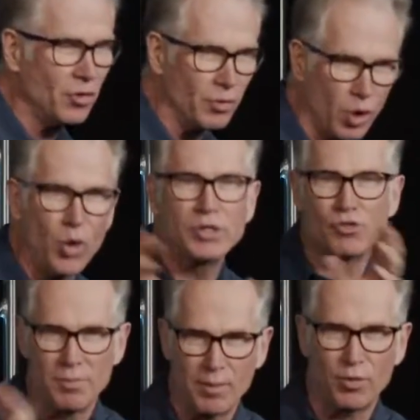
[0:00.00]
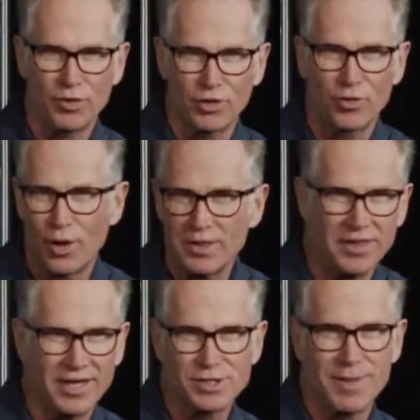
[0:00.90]
we always remember the great
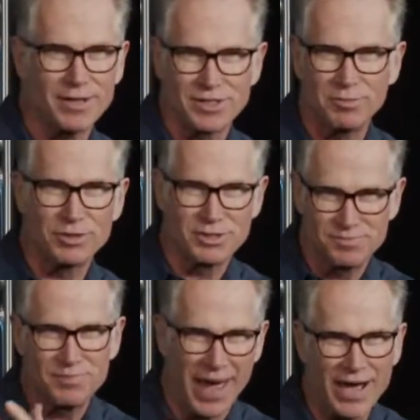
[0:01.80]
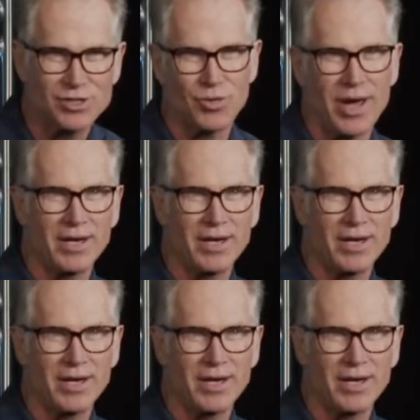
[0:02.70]
things about someone's past, right,